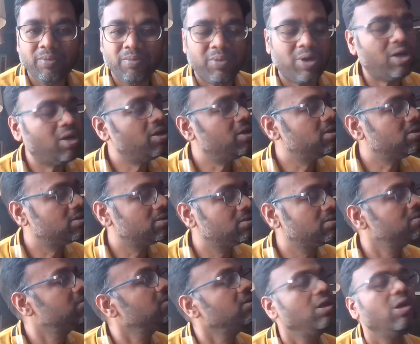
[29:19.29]
boss,
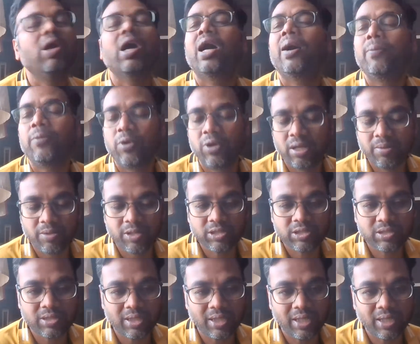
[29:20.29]
you have to
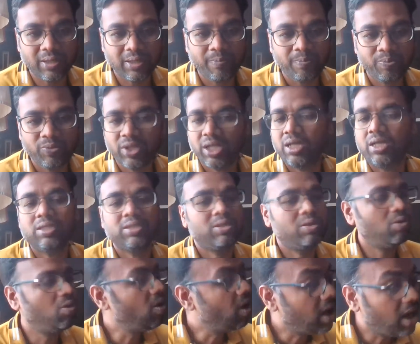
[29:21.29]
demonstrate. There is
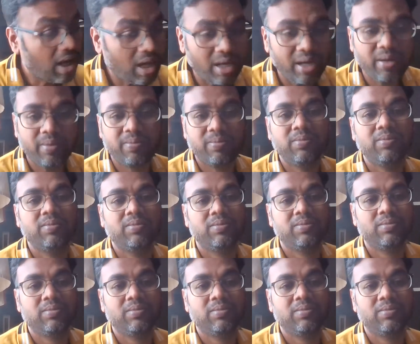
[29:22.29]
no harm.